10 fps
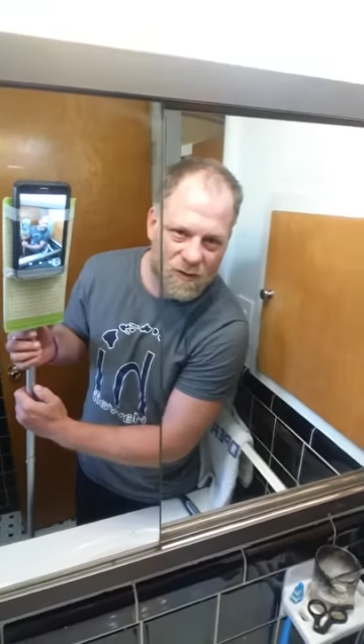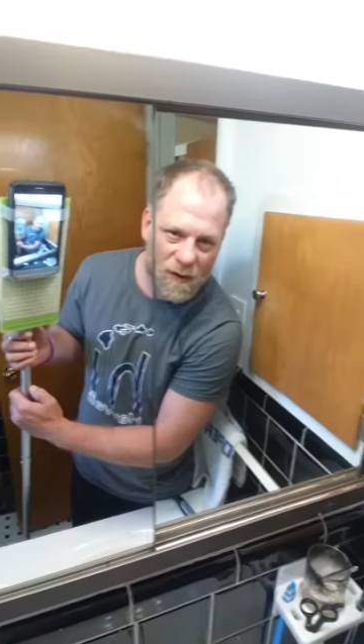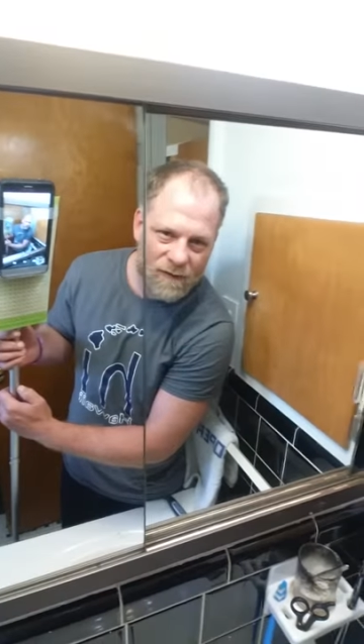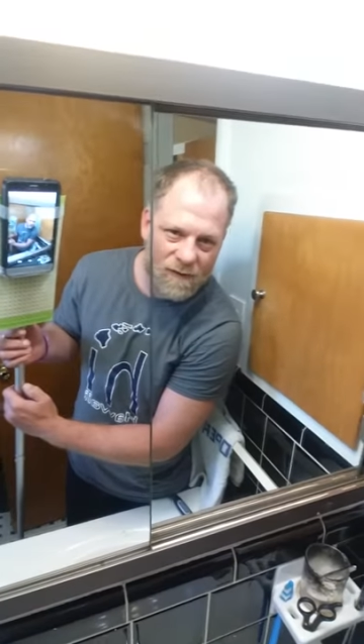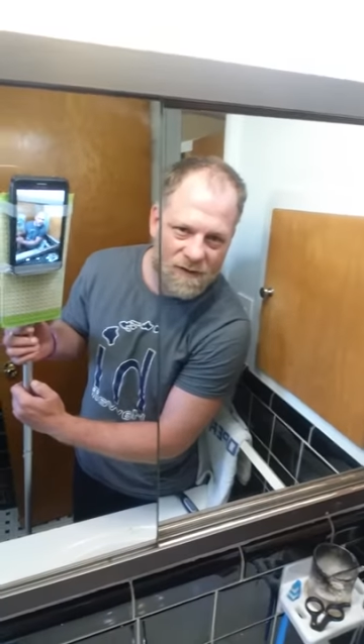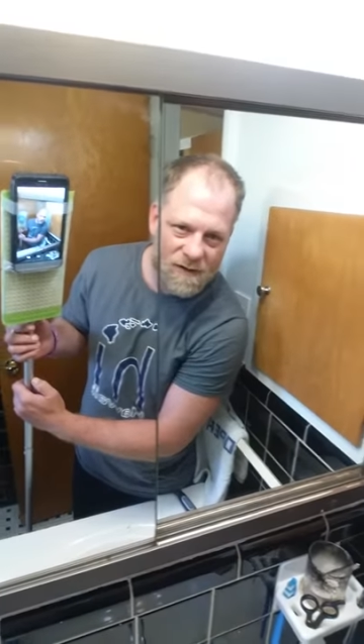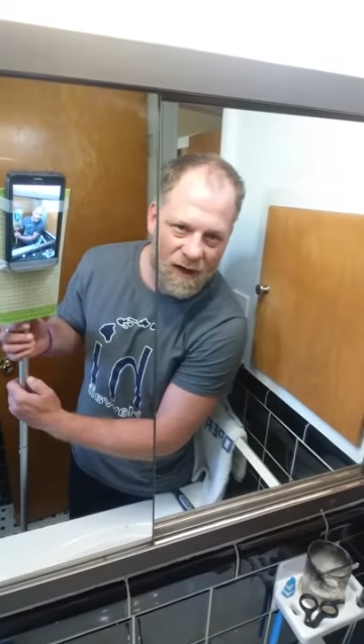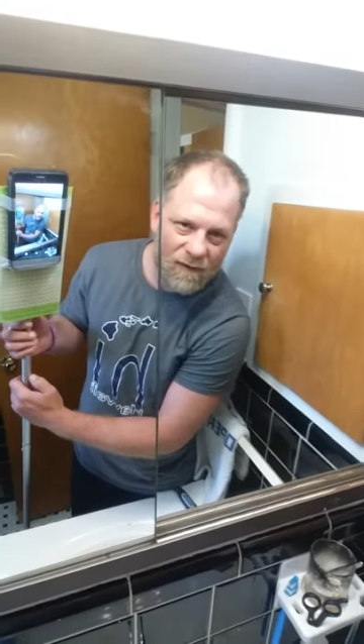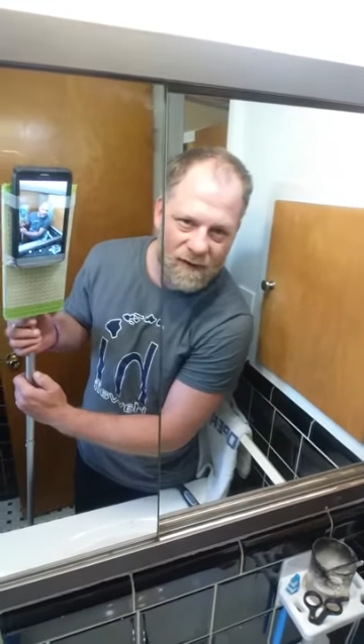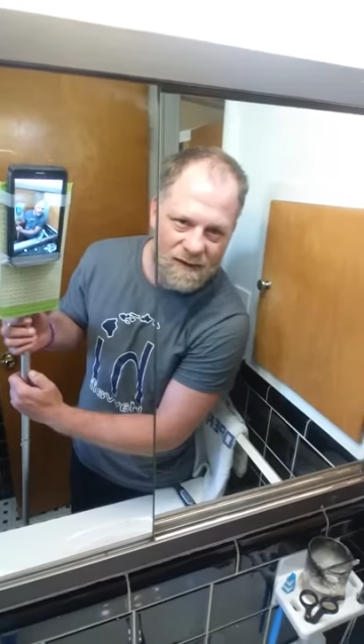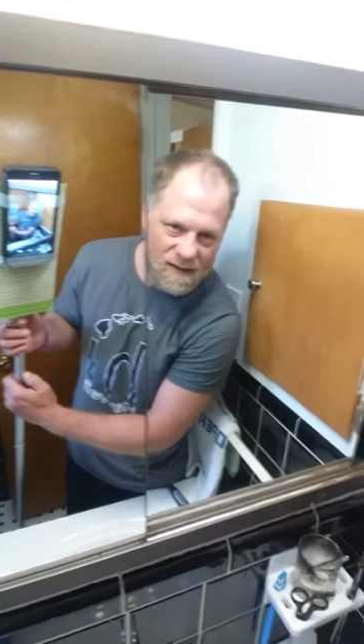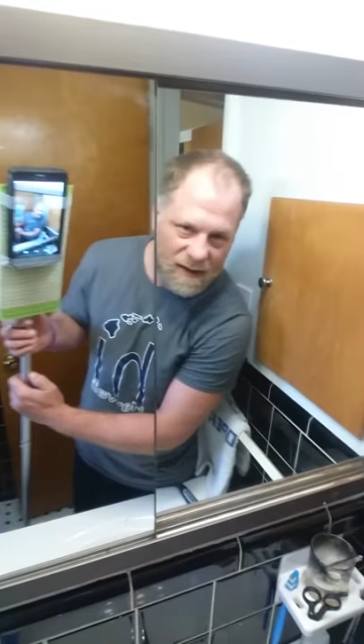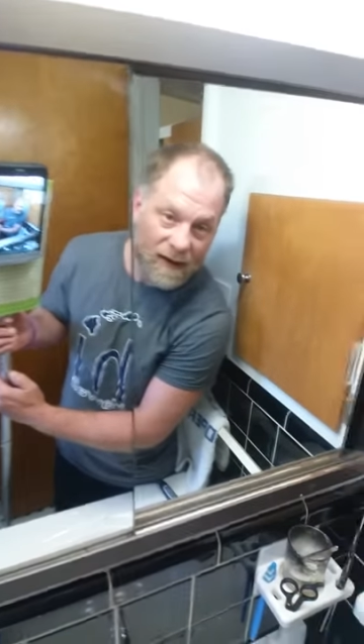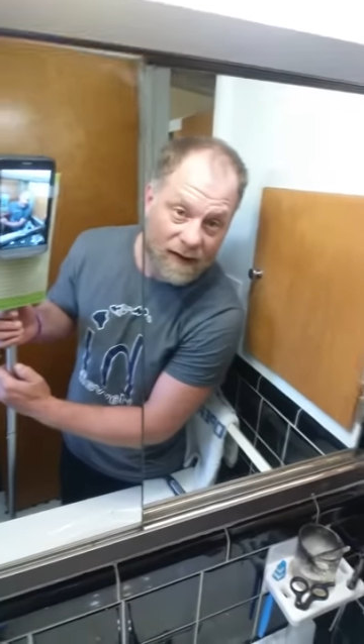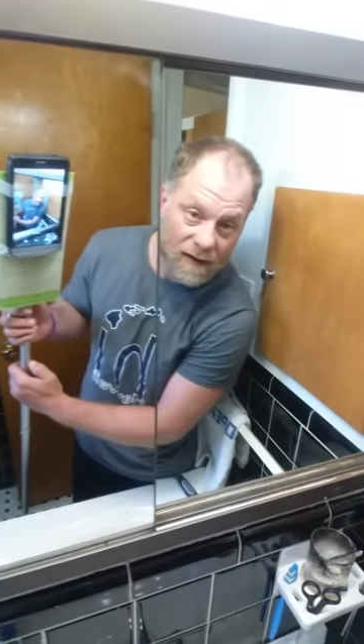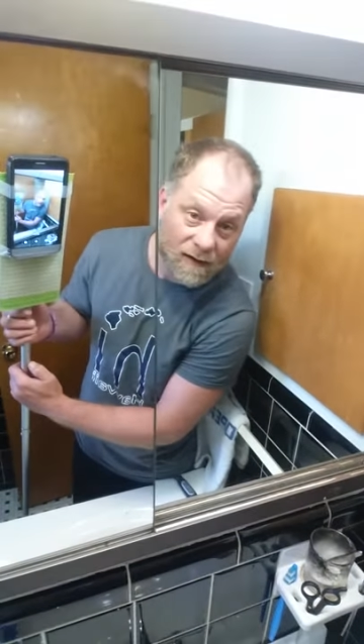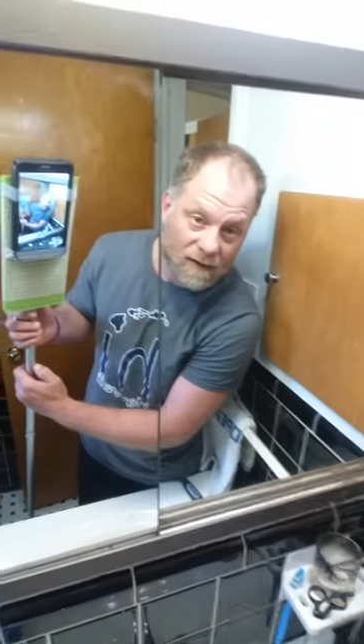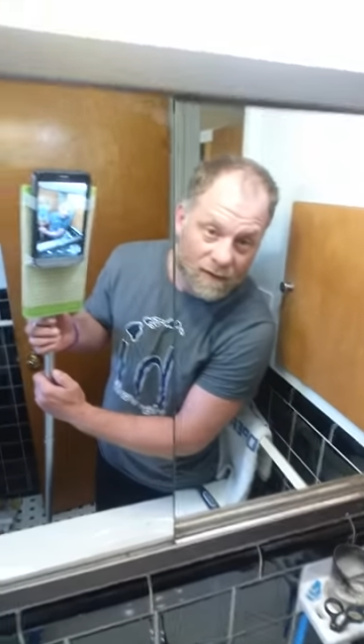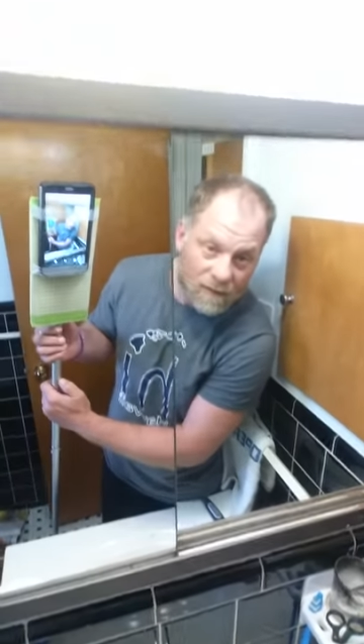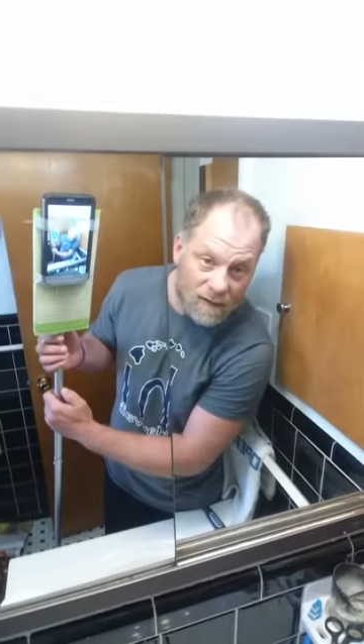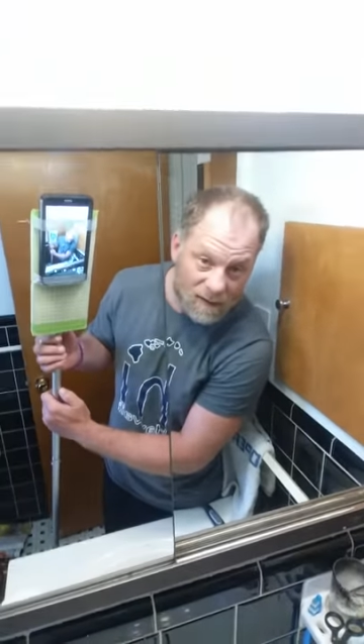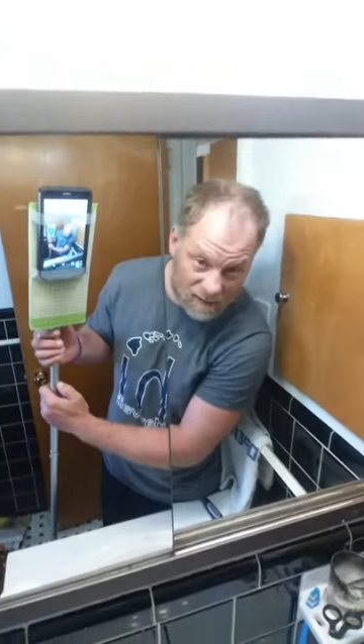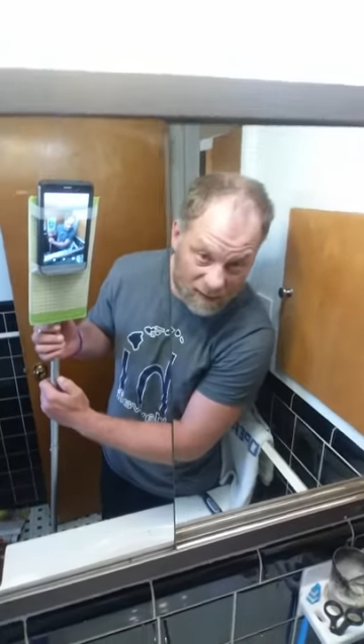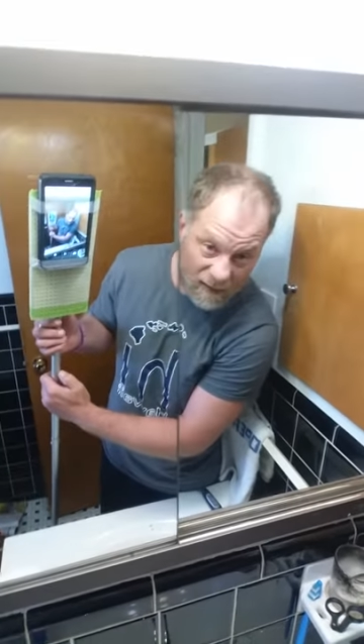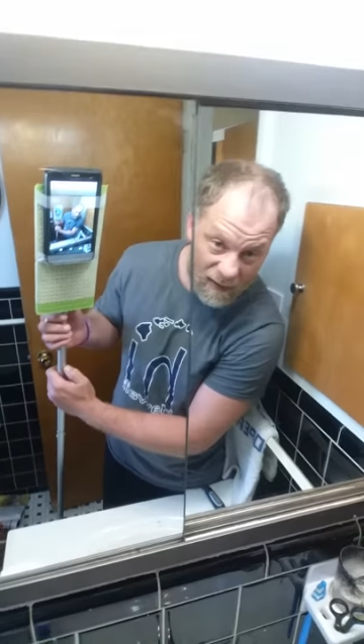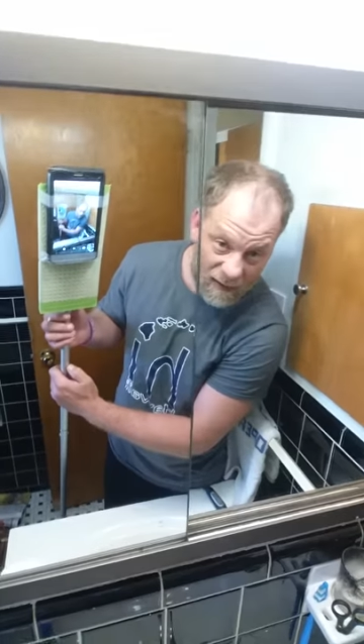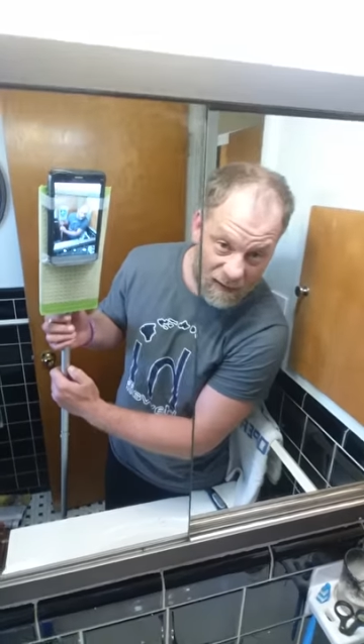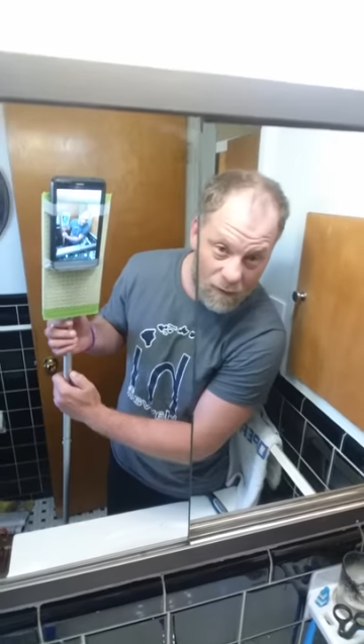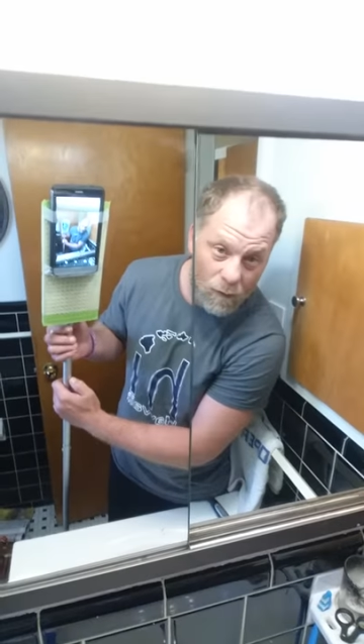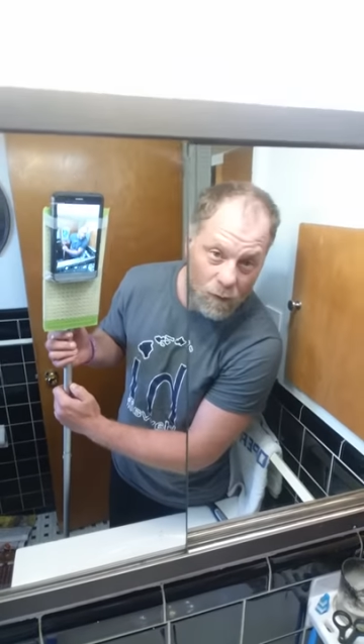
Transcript: Swiffer selfie stick. Dig it?